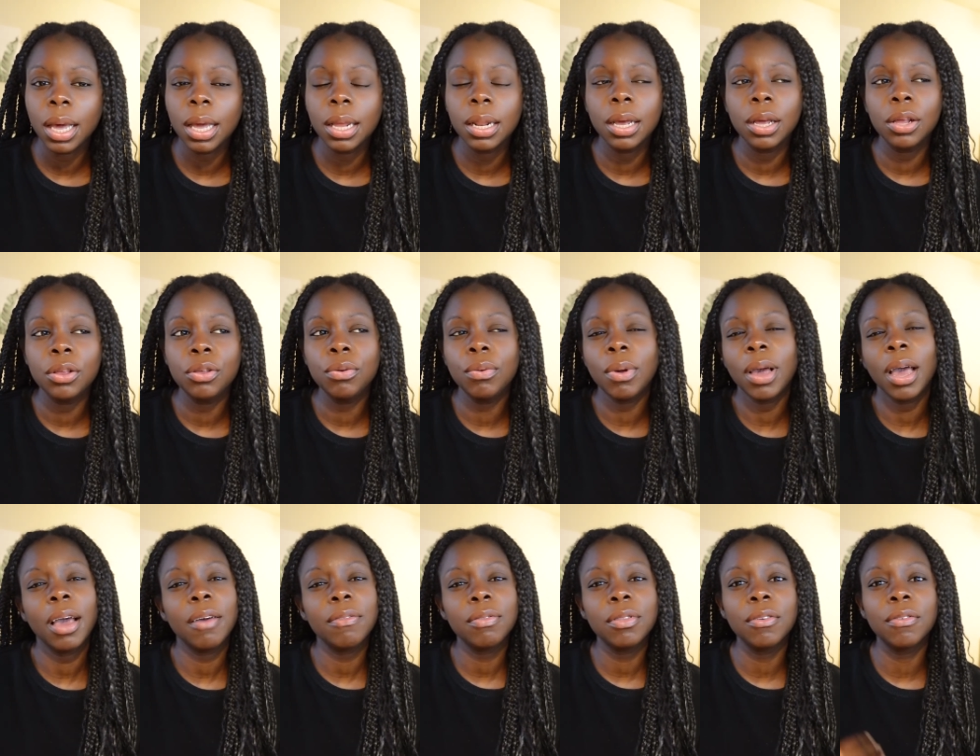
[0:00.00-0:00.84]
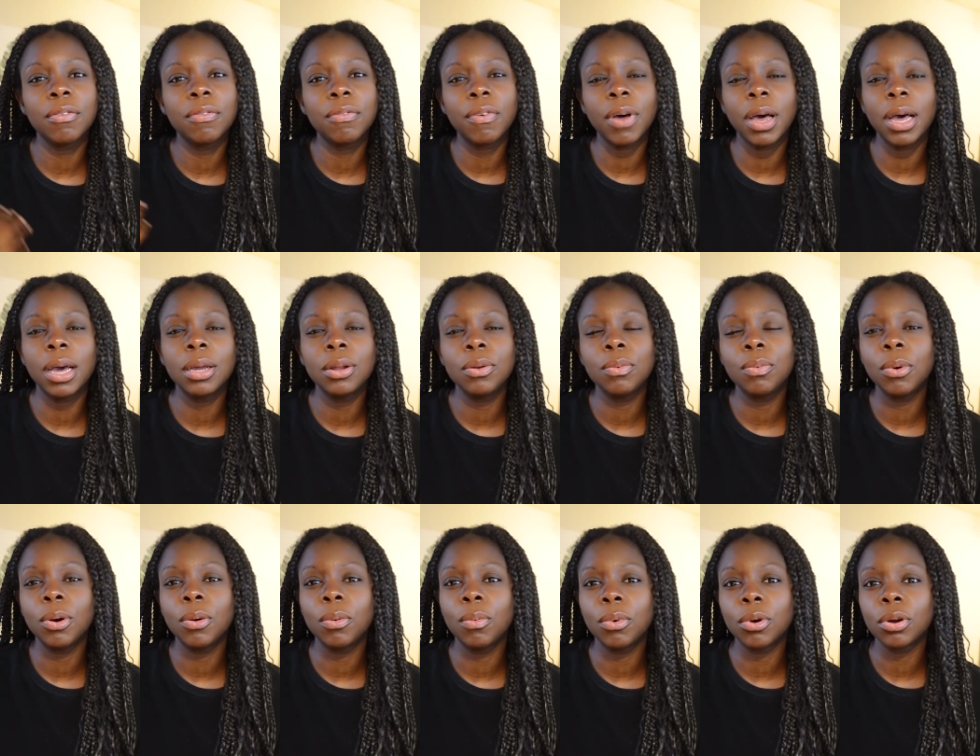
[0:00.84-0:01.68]
And then you have to find
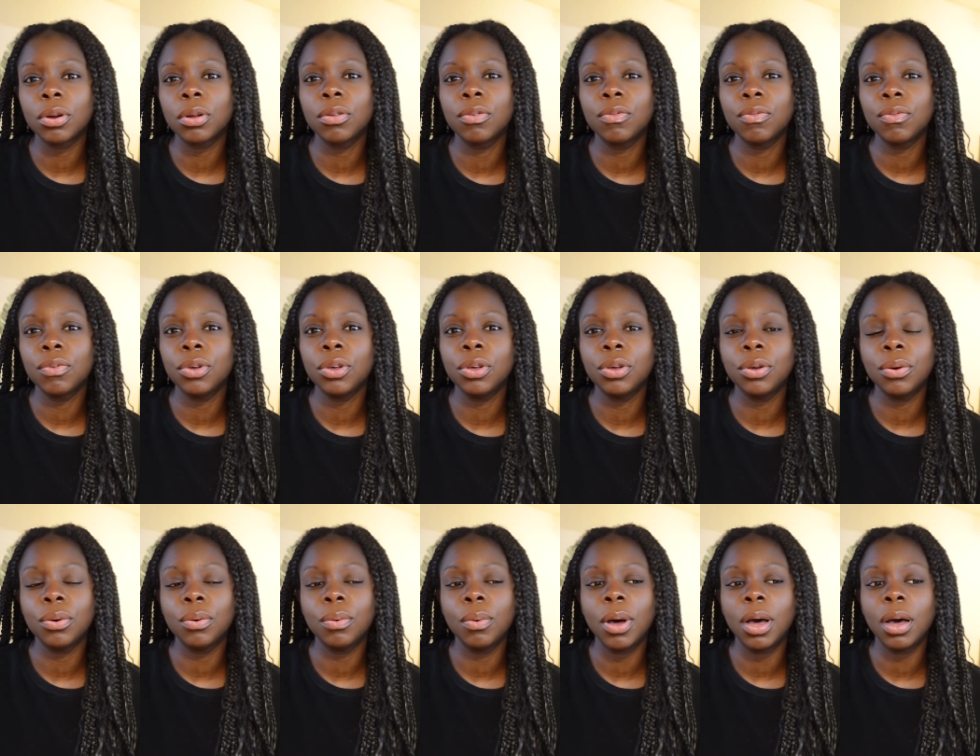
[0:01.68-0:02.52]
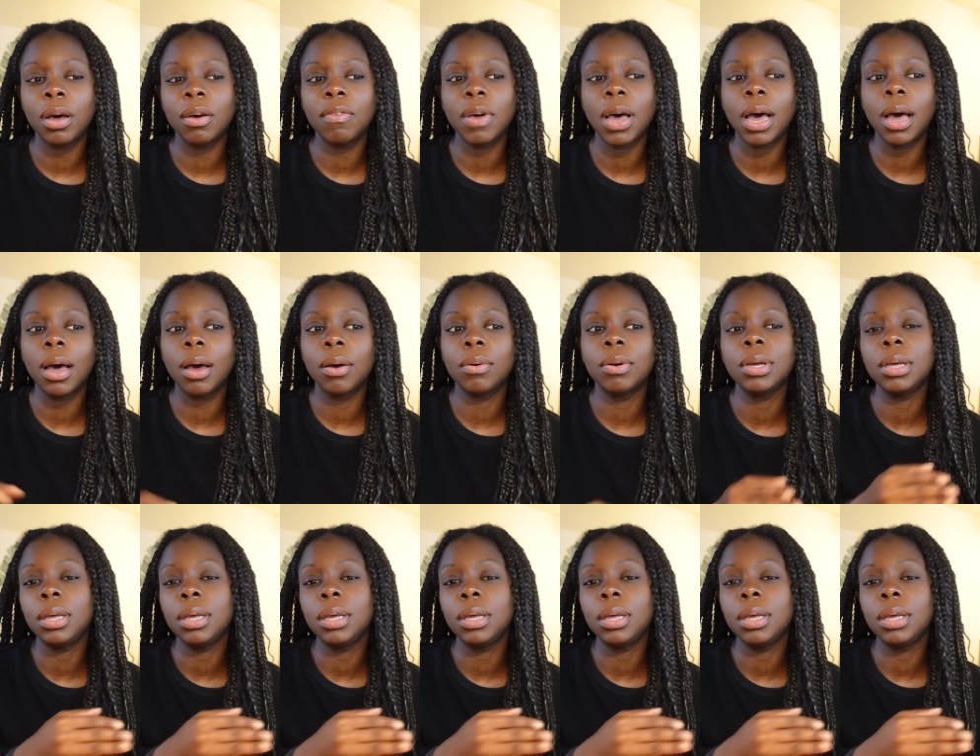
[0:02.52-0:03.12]
what works for you of how to